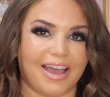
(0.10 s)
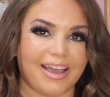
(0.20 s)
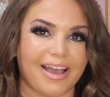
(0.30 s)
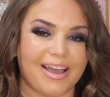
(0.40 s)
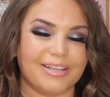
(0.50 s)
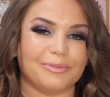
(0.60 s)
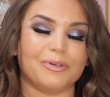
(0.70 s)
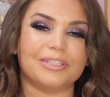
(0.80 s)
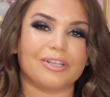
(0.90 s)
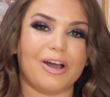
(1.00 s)
Hi guys,
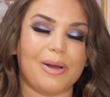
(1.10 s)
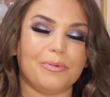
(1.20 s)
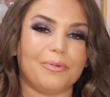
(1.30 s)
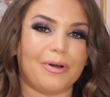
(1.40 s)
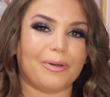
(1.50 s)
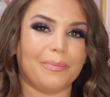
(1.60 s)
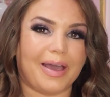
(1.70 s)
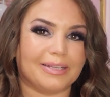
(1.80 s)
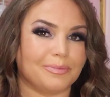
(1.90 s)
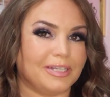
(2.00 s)
what's up? Welcome
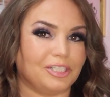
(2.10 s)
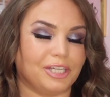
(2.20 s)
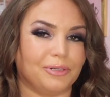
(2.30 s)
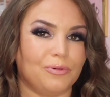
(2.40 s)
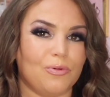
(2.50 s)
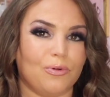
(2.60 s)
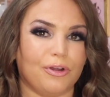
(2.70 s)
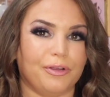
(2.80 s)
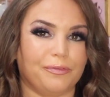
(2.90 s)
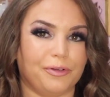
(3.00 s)
back to my channel,
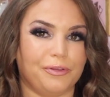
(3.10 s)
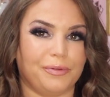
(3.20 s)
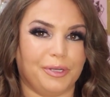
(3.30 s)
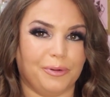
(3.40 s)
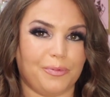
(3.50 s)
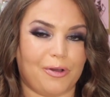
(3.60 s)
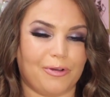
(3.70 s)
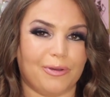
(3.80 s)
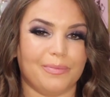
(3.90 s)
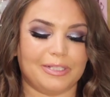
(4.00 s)
or if you're new here,
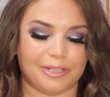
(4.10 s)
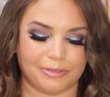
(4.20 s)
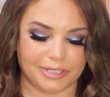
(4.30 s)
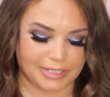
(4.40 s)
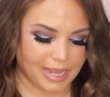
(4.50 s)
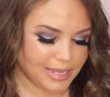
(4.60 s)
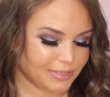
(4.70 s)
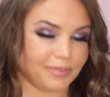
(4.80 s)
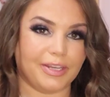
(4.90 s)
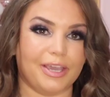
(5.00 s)
welcome. So
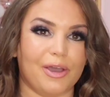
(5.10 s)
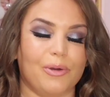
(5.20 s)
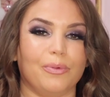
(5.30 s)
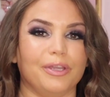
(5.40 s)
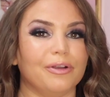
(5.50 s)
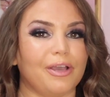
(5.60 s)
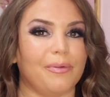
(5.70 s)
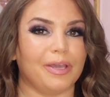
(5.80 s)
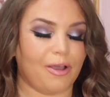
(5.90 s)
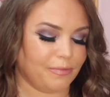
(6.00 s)
today's video, we are
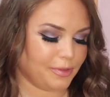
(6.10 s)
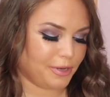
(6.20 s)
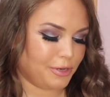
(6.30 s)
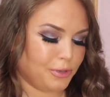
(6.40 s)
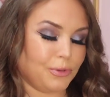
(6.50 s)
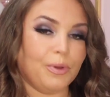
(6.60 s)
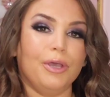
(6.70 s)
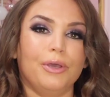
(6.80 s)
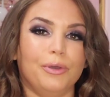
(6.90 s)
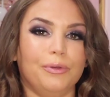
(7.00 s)
going over the new
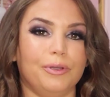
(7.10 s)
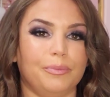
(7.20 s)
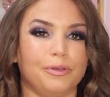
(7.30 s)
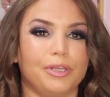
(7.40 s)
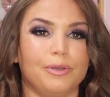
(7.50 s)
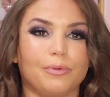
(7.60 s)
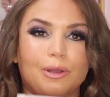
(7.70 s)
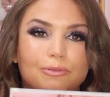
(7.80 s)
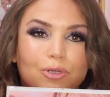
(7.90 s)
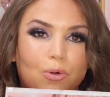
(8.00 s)
Huda Beauty
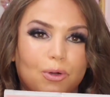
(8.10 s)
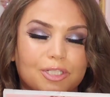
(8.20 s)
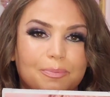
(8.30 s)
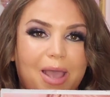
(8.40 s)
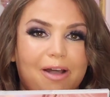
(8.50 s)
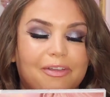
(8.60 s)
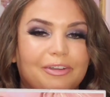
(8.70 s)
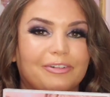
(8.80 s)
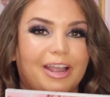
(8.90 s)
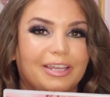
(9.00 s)
Rose Quartz palette
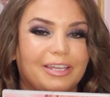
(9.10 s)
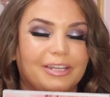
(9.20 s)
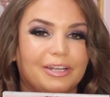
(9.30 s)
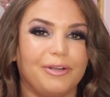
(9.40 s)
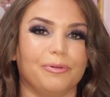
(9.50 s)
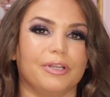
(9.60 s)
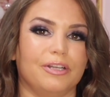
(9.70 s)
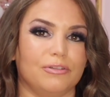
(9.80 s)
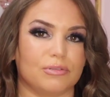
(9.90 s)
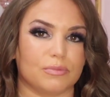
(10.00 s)
right here. We're going to
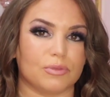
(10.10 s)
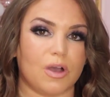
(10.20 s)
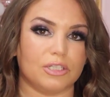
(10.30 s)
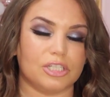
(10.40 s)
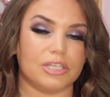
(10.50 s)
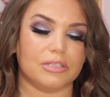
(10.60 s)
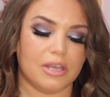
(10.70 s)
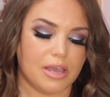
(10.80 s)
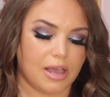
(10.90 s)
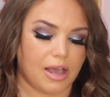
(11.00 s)
do some swatches.
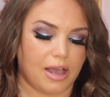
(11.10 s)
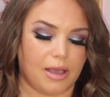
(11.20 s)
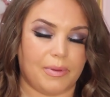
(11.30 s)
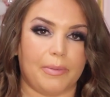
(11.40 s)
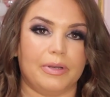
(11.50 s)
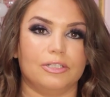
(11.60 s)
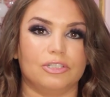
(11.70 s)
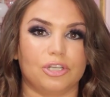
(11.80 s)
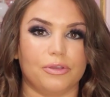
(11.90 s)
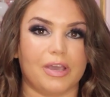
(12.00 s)
I'm going to
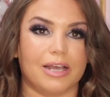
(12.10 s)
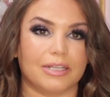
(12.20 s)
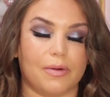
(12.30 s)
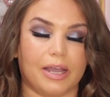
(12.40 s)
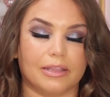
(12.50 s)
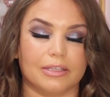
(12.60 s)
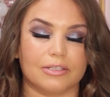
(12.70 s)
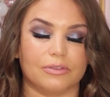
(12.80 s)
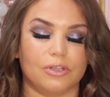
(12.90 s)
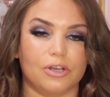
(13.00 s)
show you guys how I got
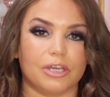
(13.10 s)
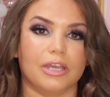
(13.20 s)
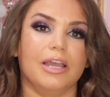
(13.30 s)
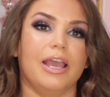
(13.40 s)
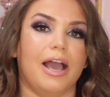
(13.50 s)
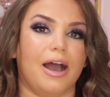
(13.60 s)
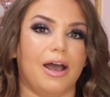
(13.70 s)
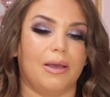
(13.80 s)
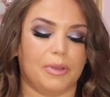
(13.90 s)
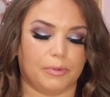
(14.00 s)
this look,
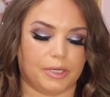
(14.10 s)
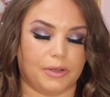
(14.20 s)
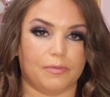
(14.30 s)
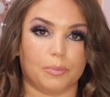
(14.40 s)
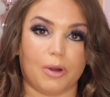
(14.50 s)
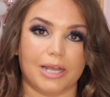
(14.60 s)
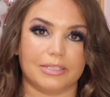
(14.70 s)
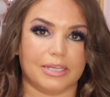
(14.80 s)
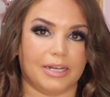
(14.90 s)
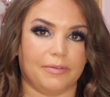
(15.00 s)
and we're going to go over
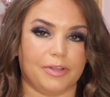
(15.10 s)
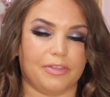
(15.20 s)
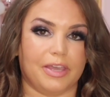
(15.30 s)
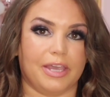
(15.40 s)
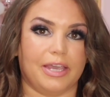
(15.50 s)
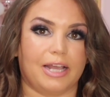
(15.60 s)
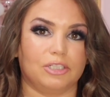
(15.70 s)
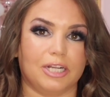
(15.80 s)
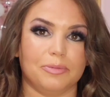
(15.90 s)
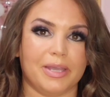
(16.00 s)
pricing and everything. I
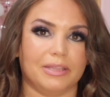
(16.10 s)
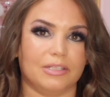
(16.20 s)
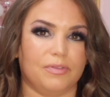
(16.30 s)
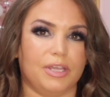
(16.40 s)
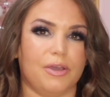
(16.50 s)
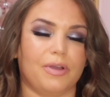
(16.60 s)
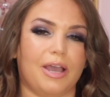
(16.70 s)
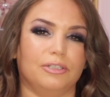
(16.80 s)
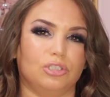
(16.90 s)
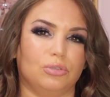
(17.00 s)
tried to make this video
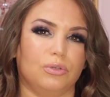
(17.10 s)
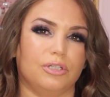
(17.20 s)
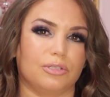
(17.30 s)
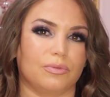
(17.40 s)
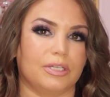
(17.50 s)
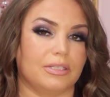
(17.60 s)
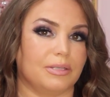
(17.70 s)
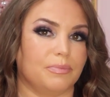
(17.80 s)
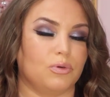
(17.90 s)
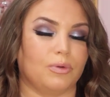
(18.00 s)
kind of short, sweet,
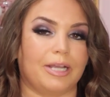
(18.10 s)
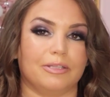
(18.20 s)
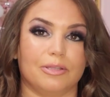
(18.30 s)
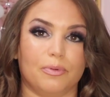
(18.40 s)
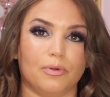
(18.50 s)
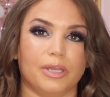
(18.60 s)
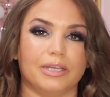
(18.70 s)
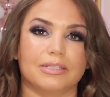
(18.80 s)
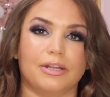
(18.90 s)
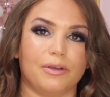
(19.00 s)
simple, right to the point,
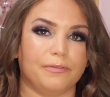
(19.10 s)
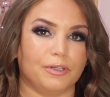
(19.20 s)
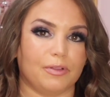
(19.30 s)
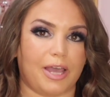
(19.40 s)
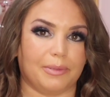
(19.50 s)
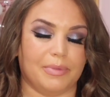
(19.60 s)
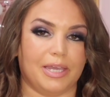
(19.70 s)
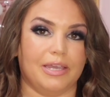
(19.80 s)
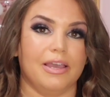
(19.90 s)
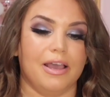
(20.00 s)
because I know if you're like
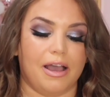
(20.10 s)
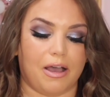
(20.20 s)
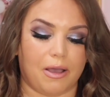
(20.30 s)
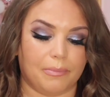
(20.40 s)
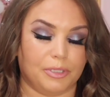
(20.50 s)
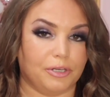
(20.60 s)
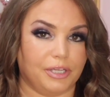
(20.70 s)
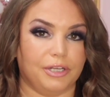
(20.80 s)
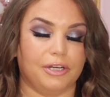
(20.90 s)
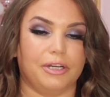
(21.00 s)
me, you're
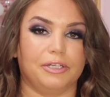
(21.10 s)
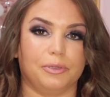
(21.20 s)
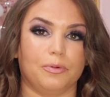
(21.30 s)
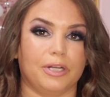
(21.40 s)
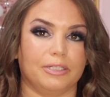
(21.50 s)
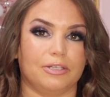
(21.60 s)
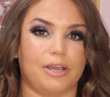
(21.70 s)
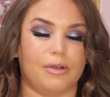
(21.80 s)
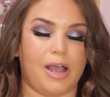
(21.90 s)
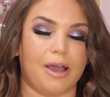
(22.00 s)
here, you're wanting to
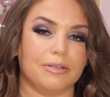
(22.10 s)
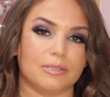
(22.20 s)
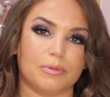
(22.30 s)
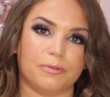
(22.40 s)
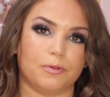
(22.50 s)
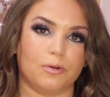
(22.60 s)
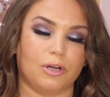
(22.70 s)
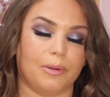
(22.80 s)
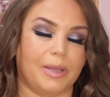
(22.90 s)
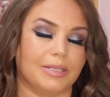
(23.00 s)
know, how does it
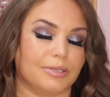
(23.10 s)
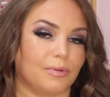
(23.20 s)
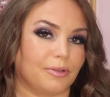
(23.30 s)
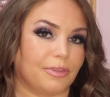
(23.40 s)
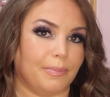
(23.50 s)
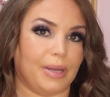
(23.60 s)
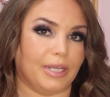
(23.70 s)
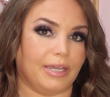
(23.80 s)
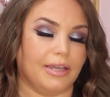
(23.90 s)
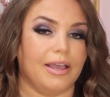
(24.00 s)
perform? Is it worth the
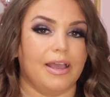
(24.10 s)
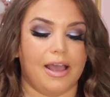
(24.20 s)
money?